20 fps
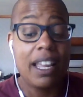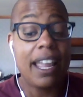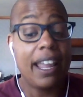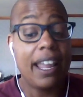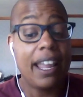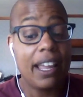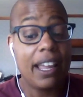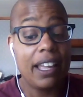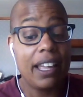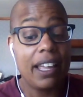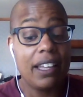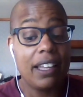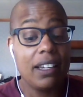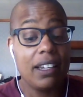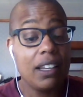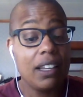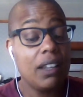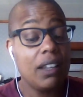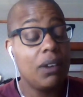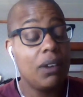And
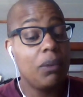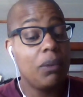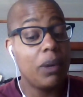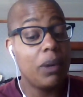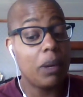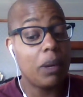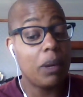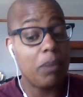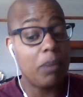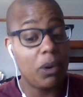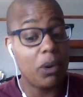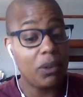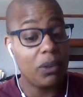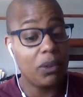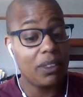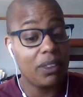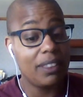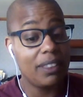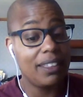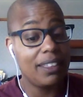we are both
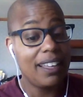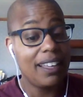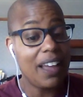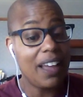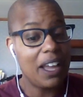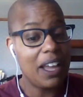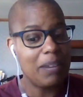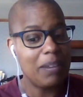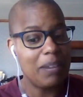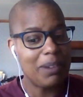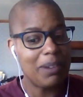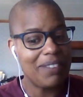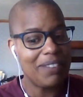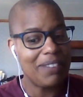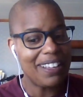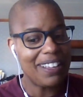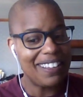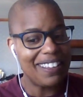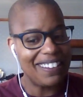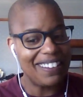Heinemann
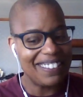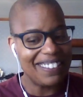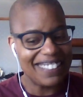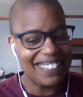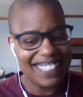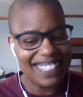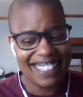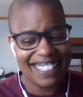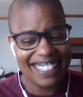Fellows.